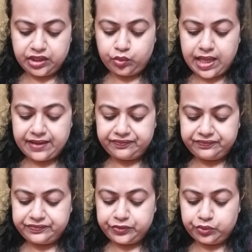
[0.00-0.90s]
you have
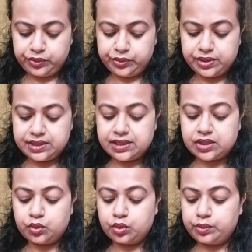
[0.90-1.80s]
to use
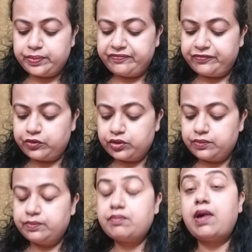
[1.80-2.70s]
this code before
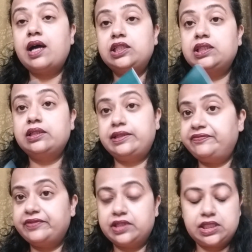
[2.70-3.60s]
March
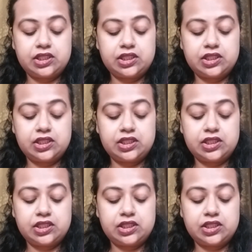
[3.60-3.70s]
31st.